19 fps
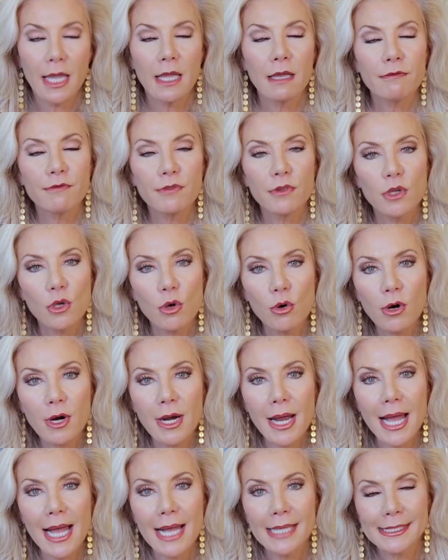If
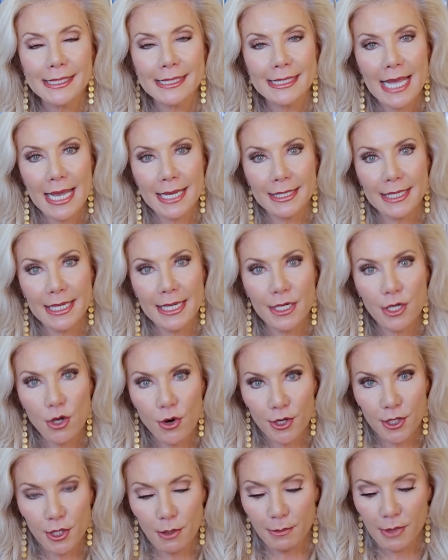your ascendant
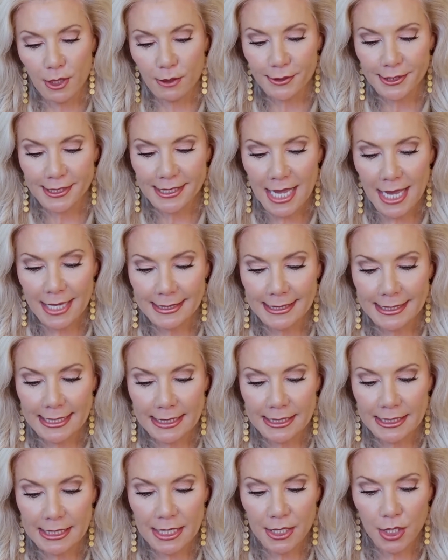or your moon sign
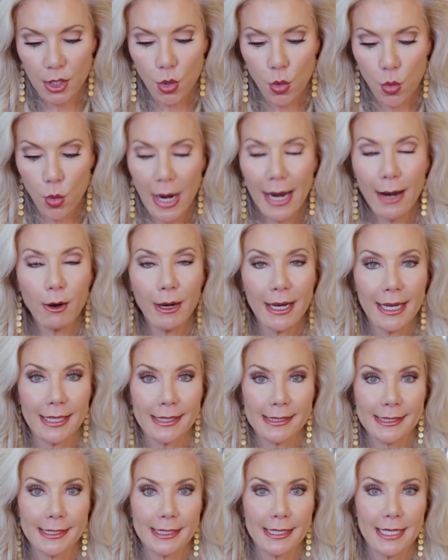sits in
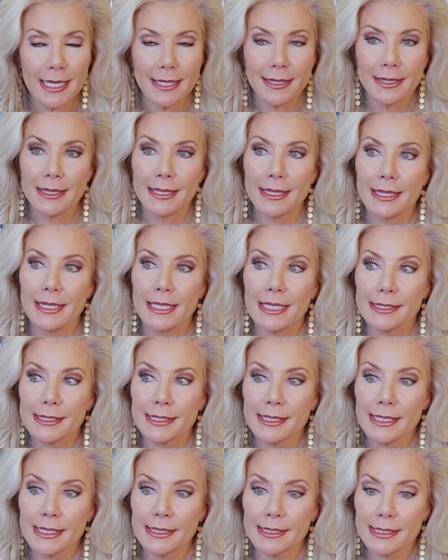Aquarius, then
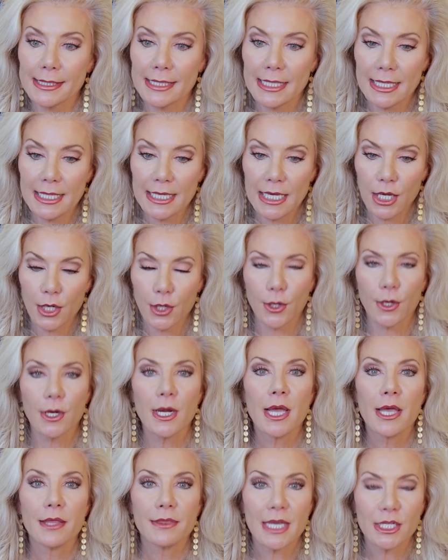this is the
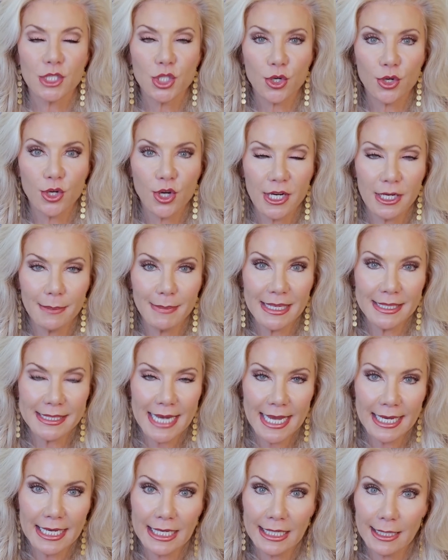year that you're going to be
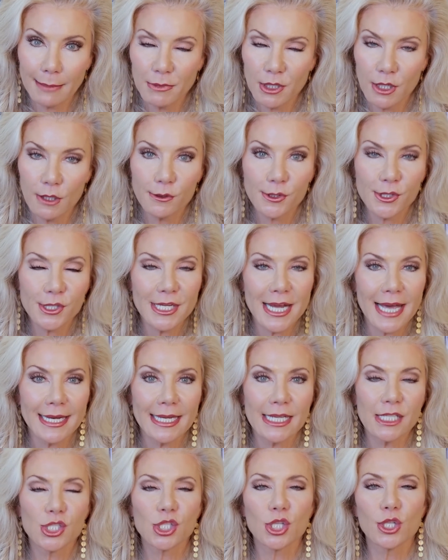taking up new
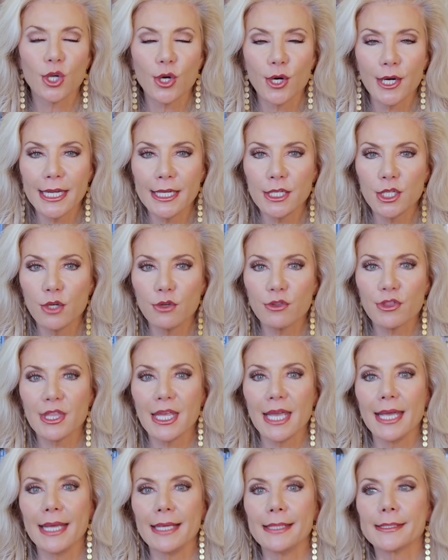studies, learning new
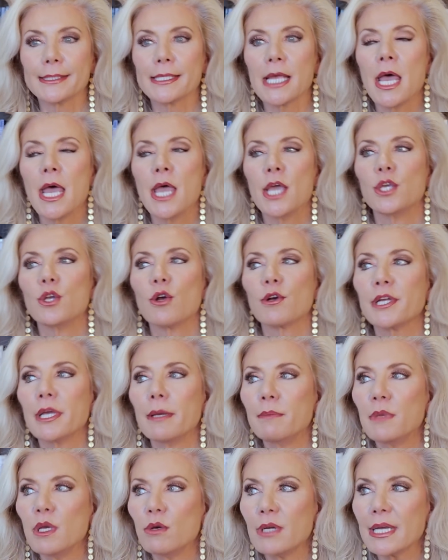things. Your
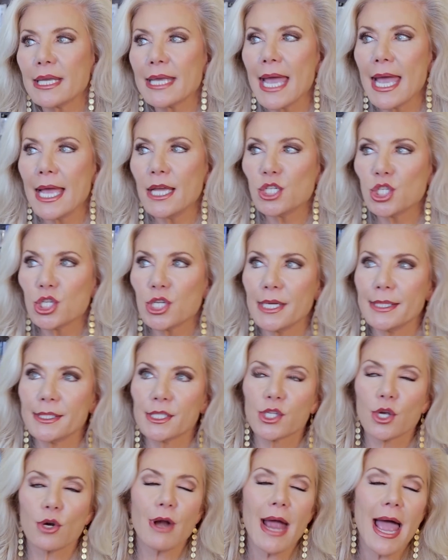
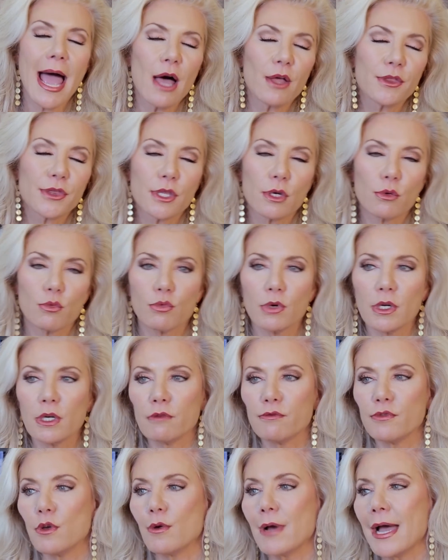communications are out the
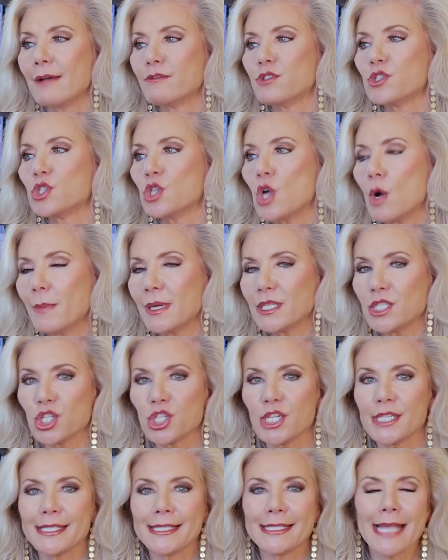roof. You have so
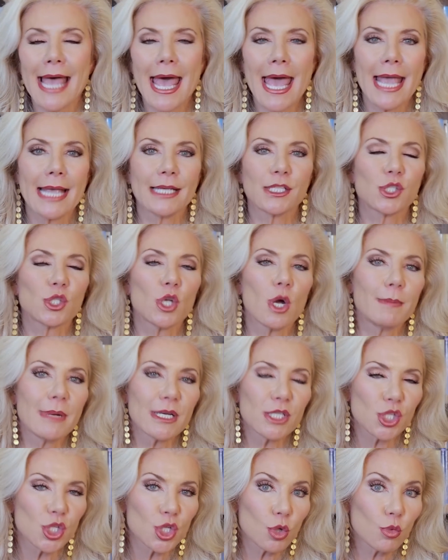much to say, so
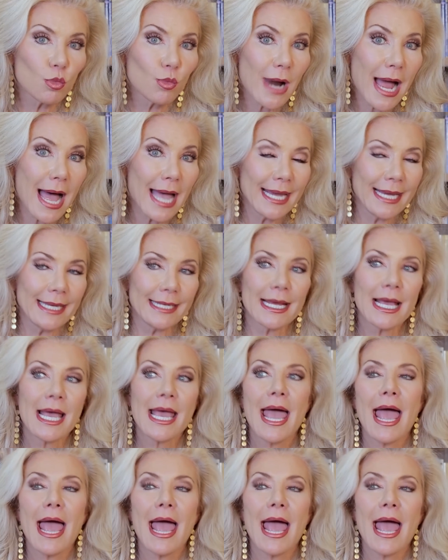much to write,